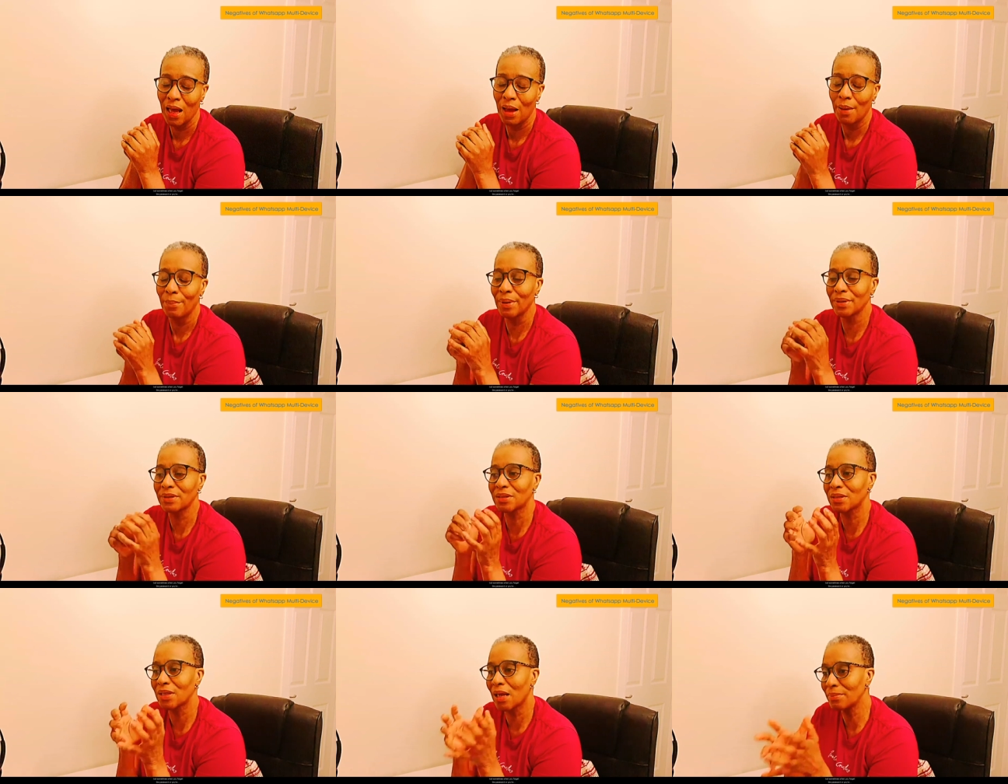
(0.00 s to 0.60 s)

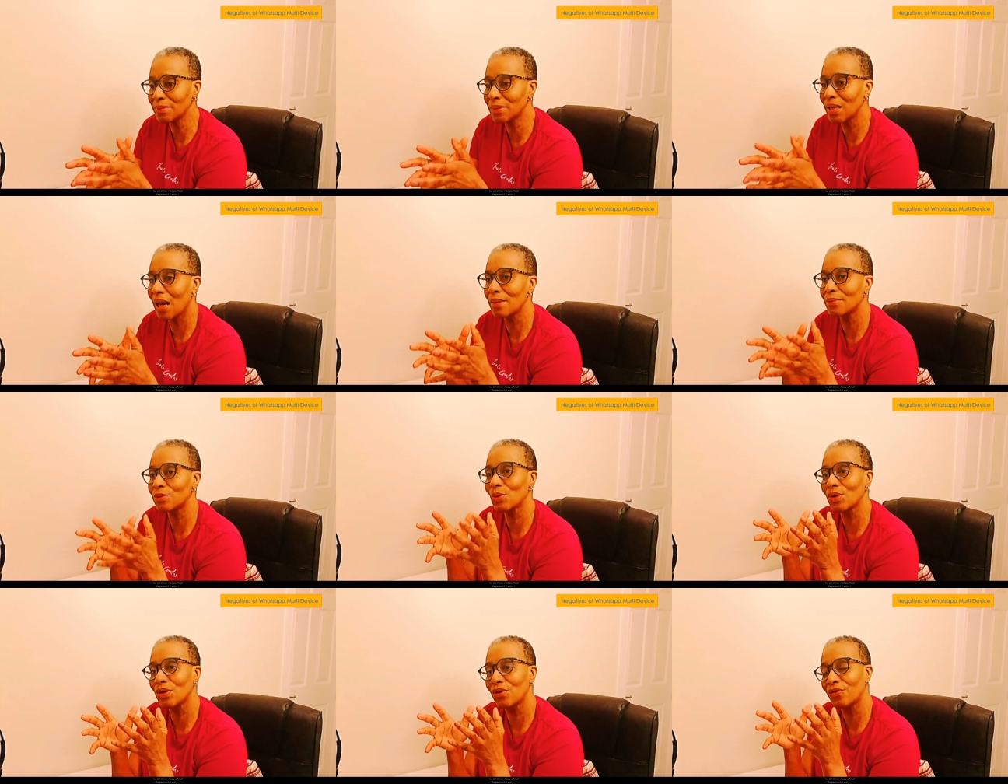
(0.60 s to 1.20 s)
But
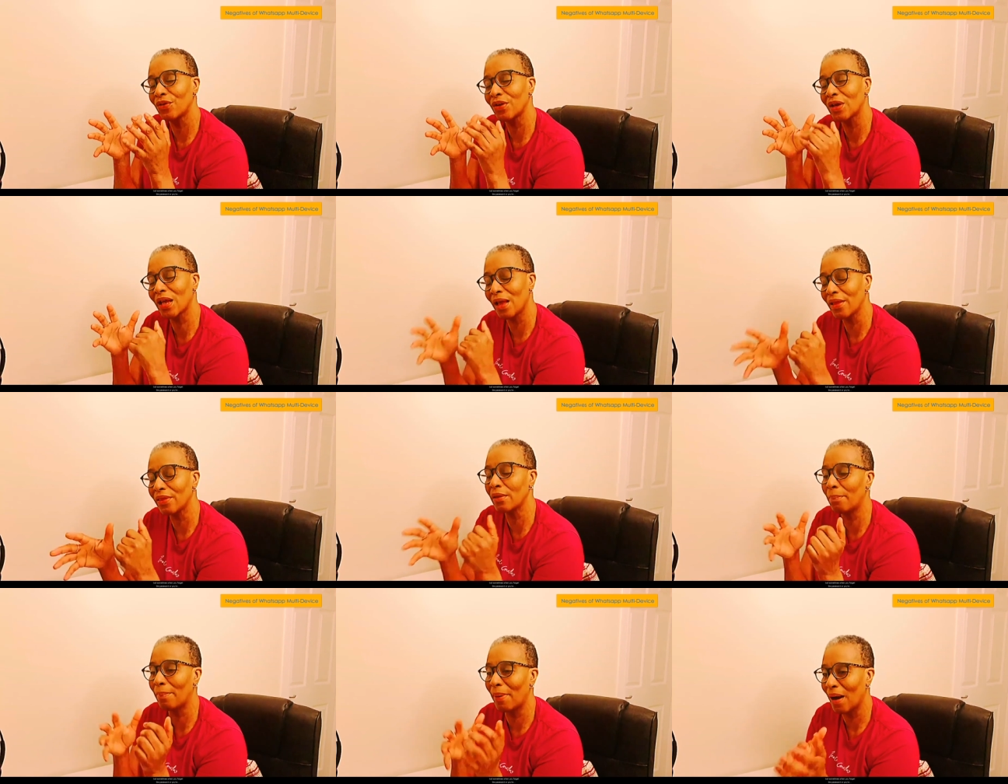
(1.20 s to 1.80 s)
sometimes when you
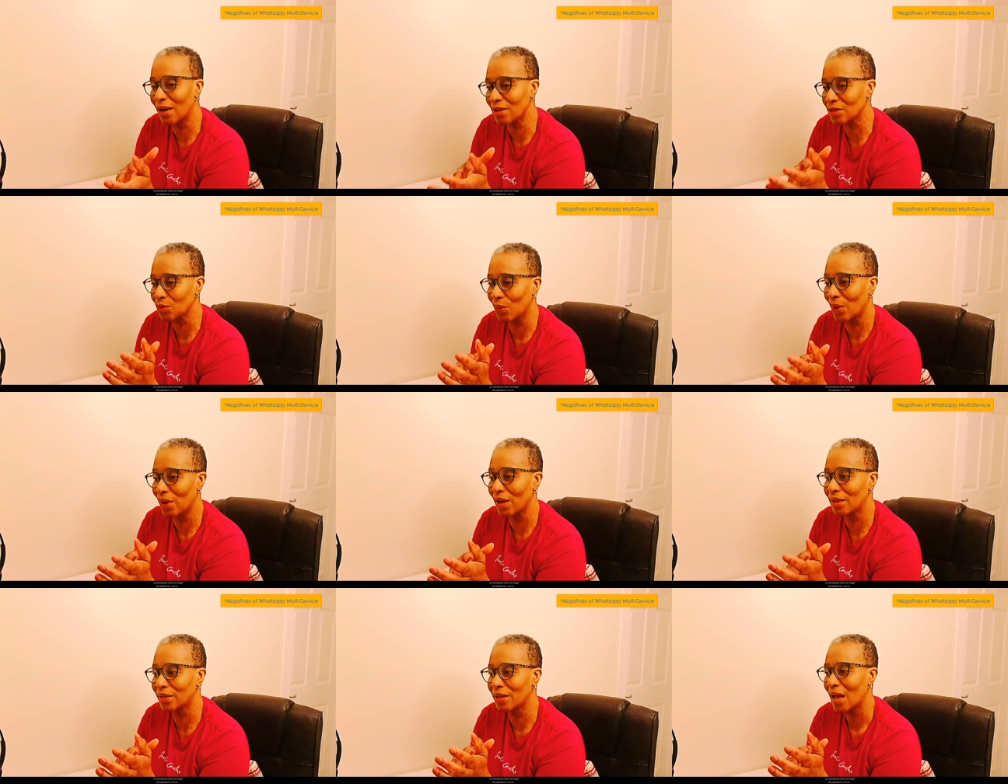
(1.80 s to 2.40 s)
forget the
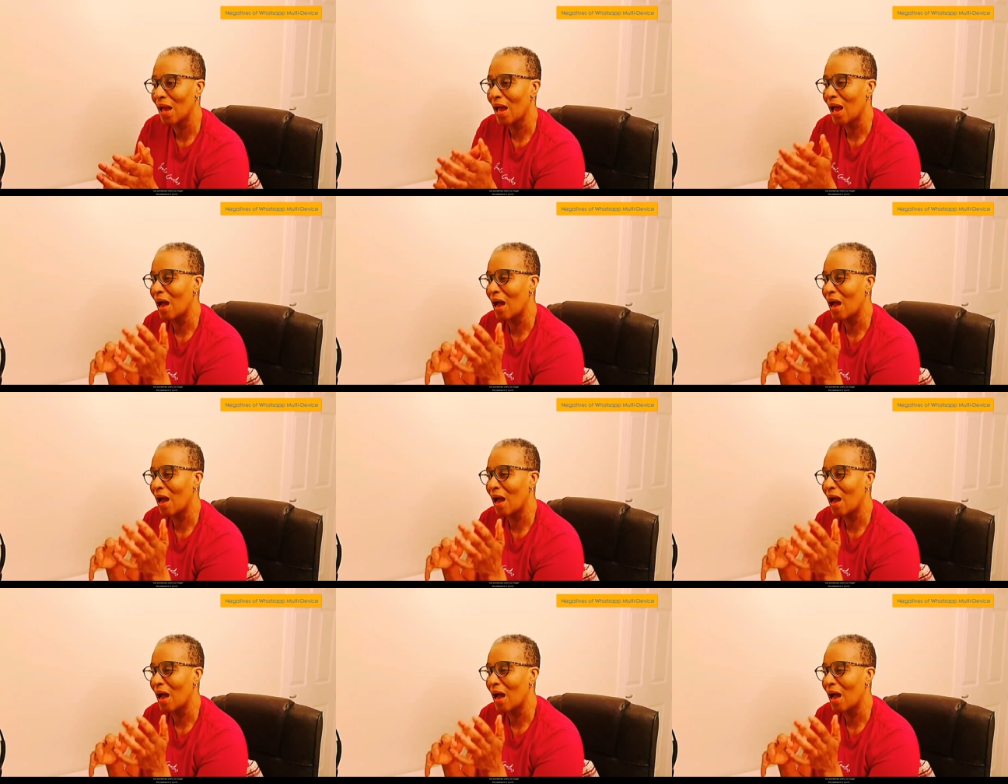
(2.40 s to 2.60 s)
password